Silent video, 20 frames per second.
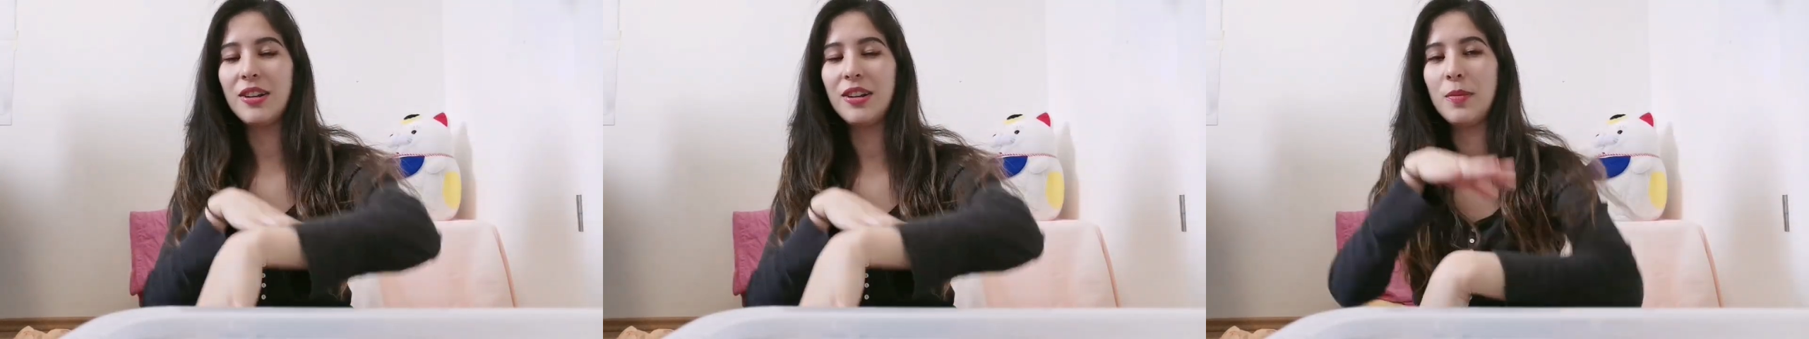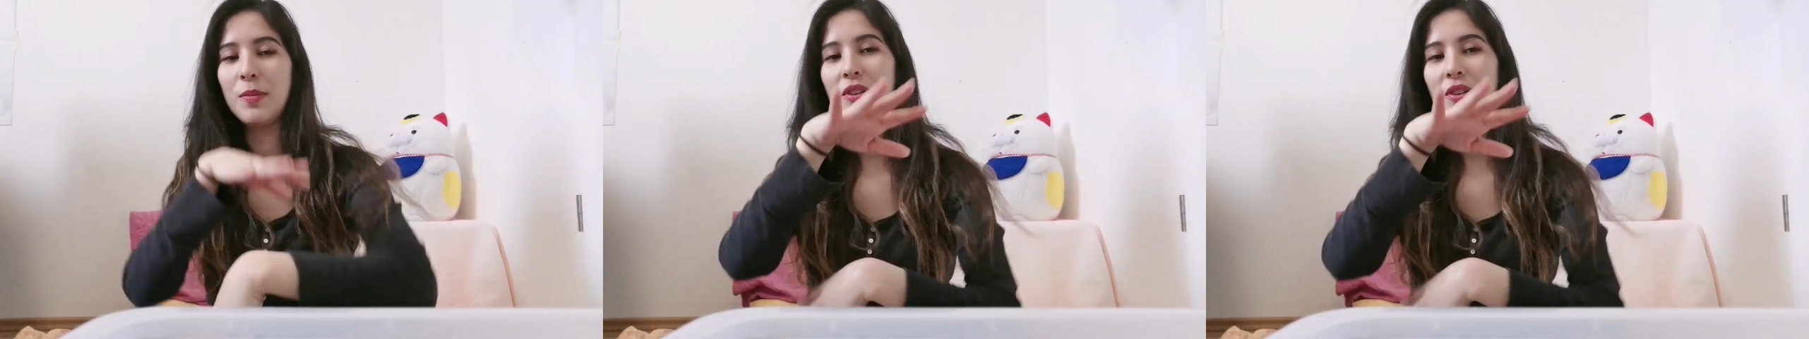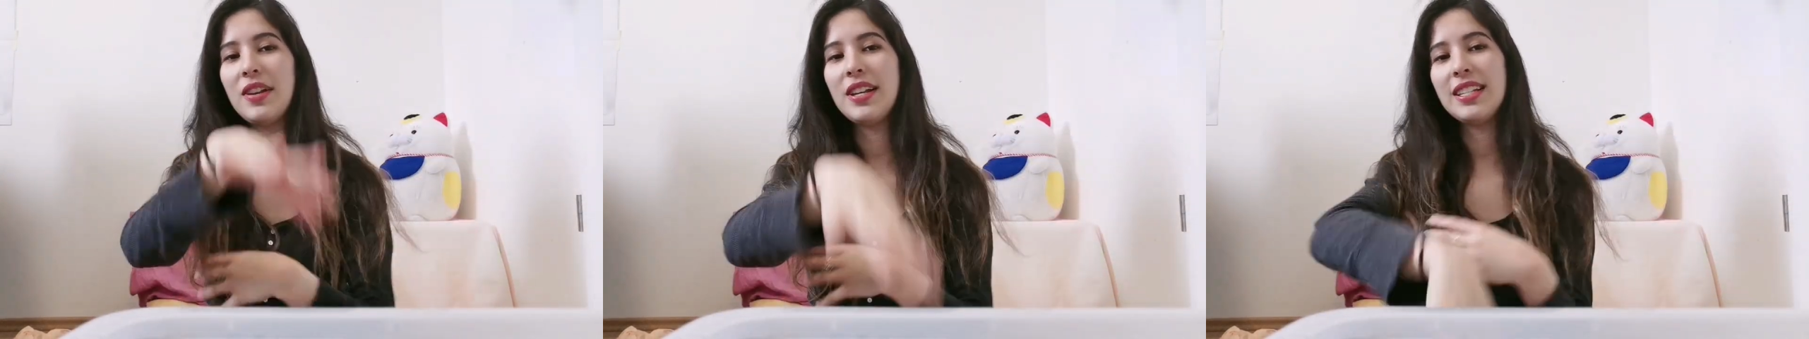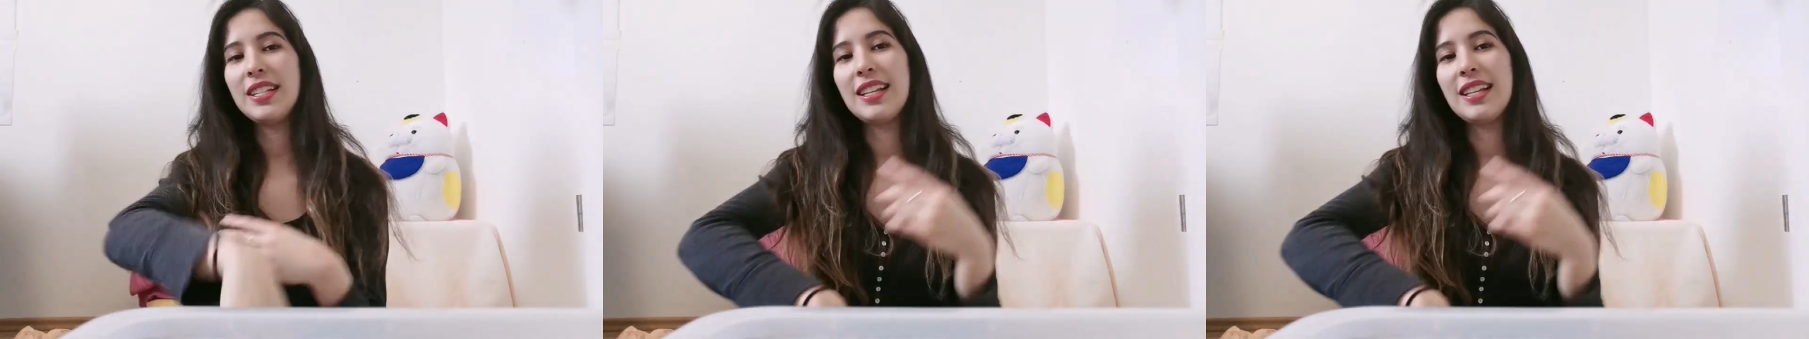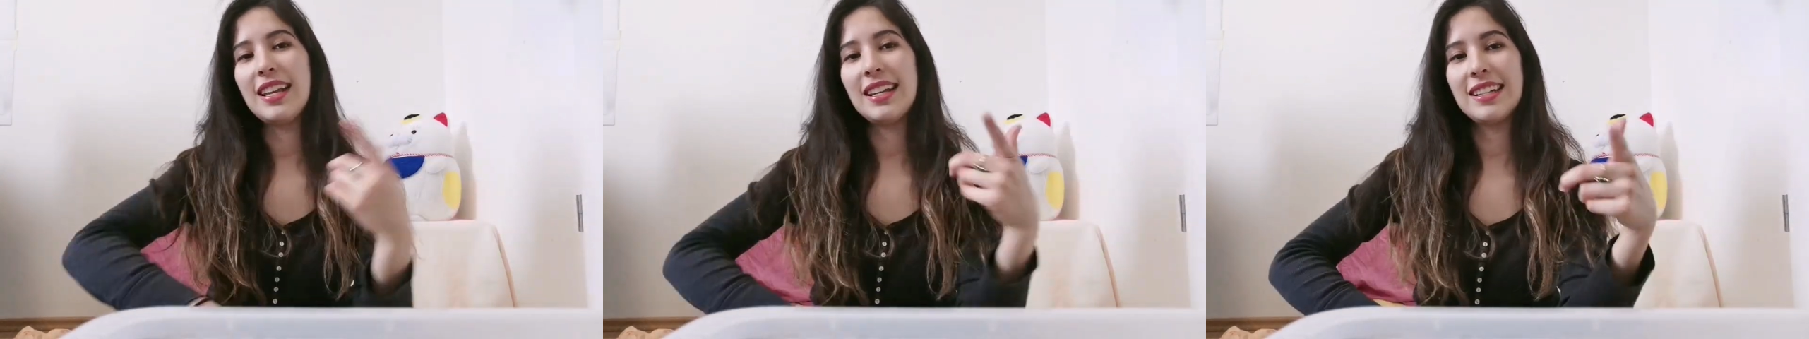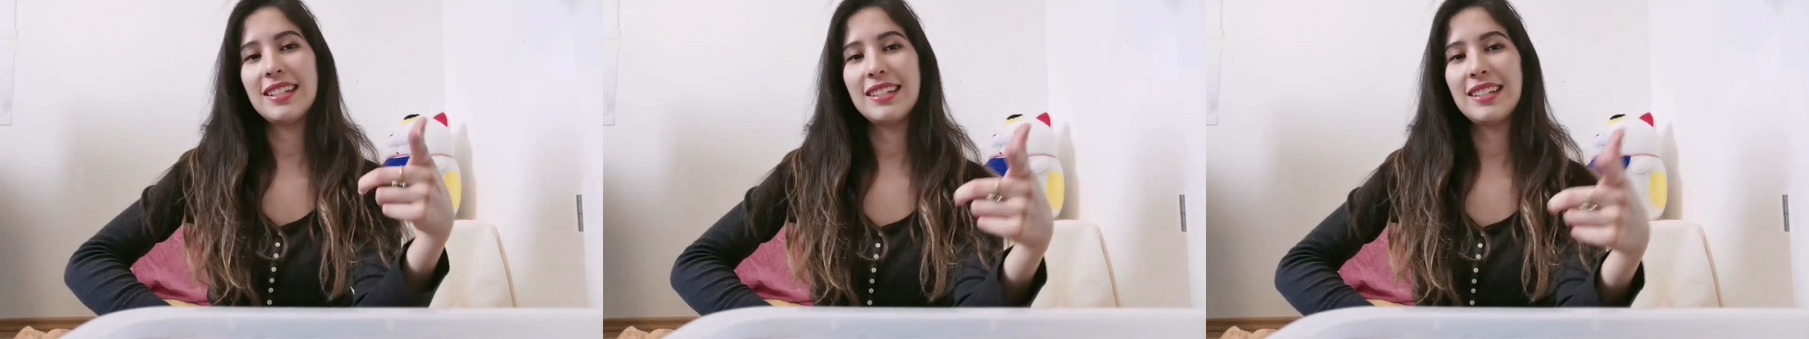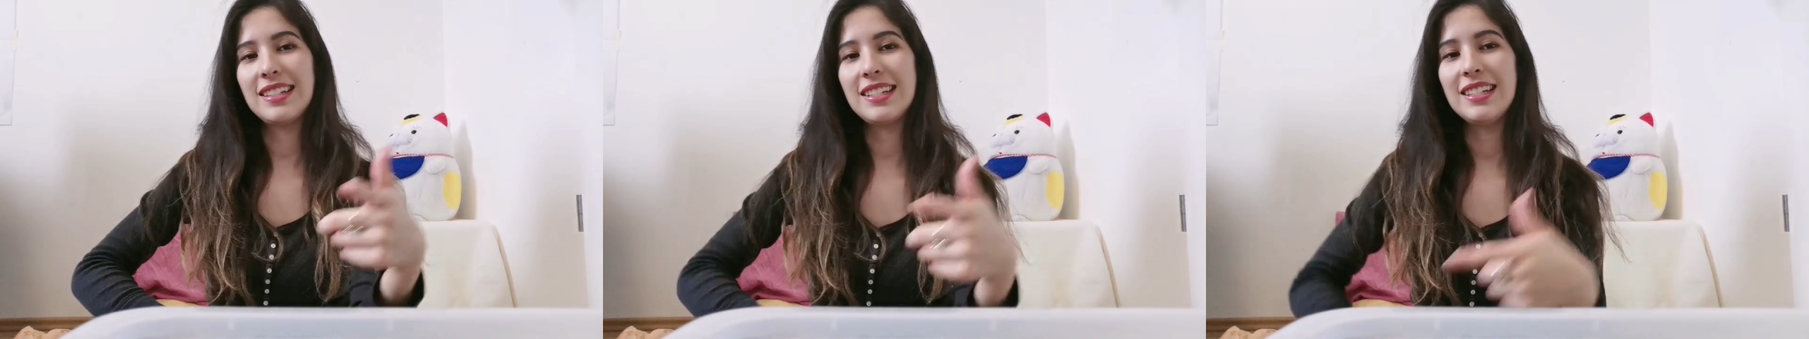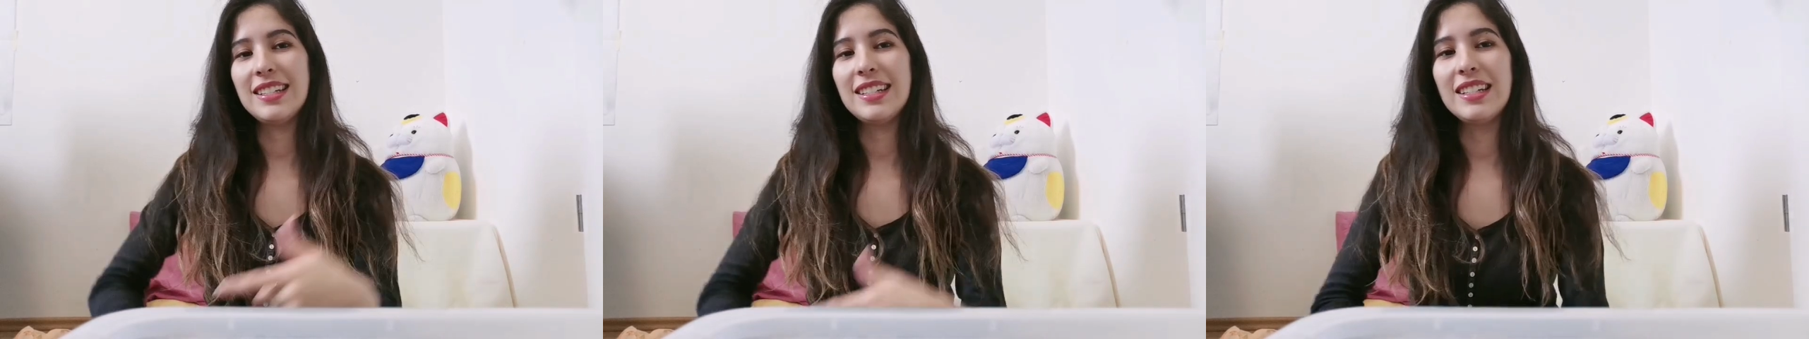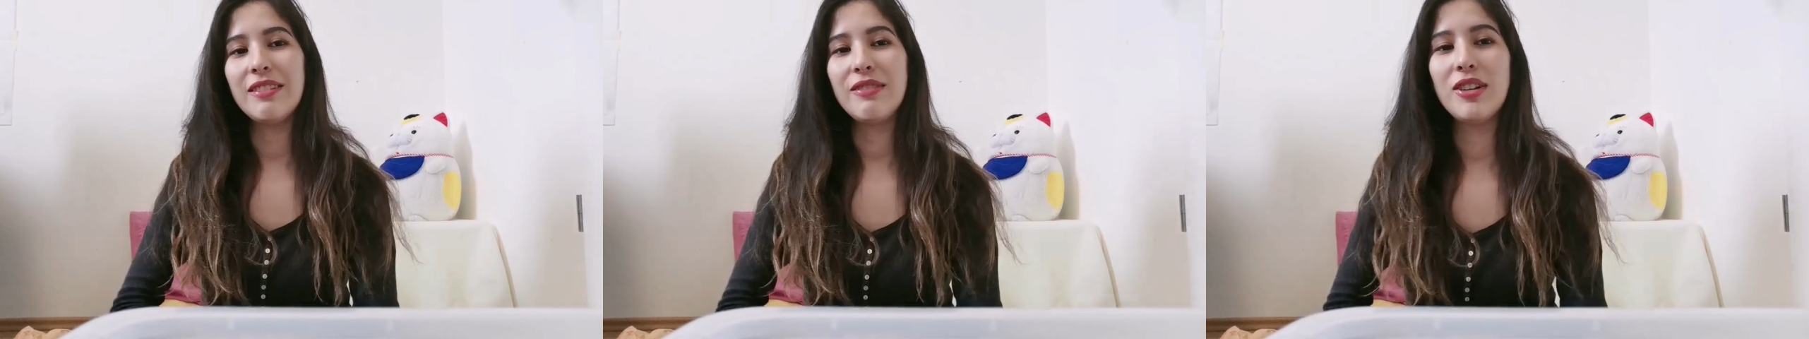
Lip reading: Hope you guys liked it.